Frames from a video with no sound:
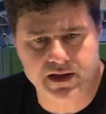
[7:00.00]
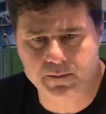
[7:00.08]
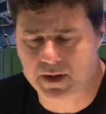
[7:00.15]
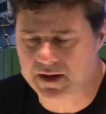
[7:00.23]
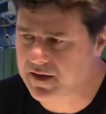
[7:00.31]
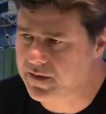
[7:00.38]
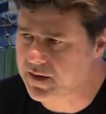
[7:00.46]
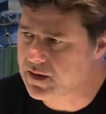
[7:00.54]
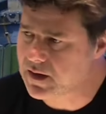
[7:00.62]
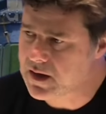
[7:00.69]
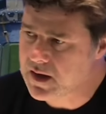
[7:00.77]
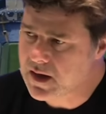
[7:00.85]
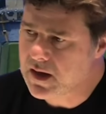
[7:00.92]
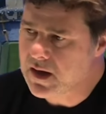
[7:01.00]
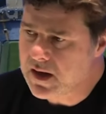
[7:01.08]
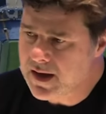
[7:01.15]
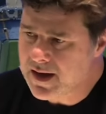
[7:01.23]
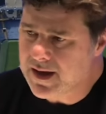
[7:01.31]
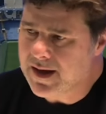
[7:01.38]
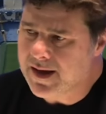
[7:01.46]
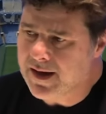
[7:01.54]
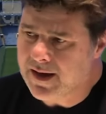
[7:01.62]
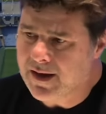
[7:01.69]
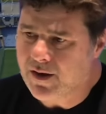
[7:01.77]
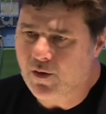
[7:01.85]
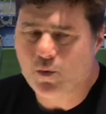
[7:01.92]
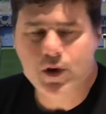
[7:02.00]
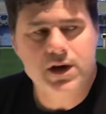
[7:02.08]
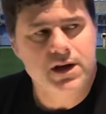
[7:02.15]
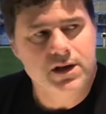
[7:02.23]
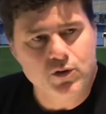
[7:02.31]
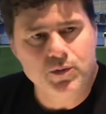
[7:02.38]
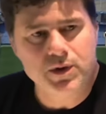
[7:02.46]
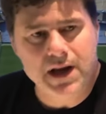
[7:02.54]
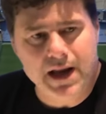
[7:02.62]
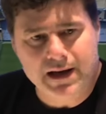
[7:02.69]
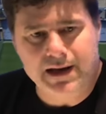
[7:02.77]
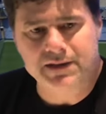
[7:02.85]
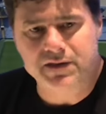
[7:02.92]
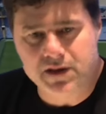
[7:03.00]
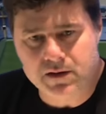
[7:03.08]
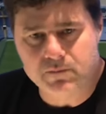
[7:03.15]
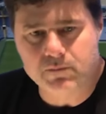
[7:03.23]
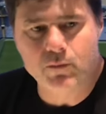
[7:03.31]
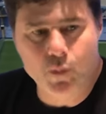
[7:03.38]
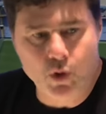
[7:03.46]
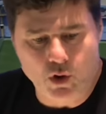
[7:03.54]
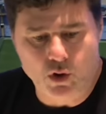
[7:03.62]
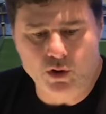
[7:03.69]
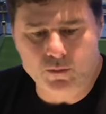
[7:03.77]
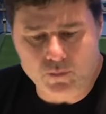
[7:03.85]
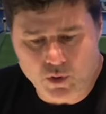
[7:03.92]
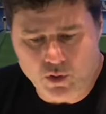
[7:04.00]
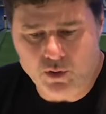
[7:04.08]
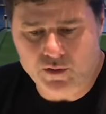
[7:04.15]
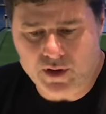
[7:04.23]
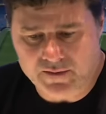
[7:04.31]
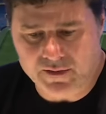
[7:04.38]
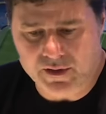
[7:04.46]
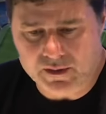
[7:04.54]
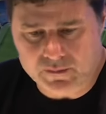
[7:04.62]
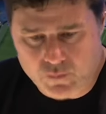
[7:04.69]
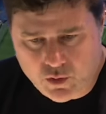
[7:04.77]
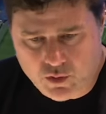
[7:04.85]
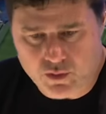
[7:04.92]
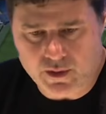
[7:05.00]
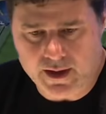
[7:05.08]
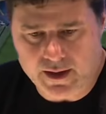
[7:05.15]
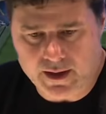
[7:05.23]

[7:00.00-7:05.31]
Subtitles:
team. But I think we need to be like a team, more ruthless, more.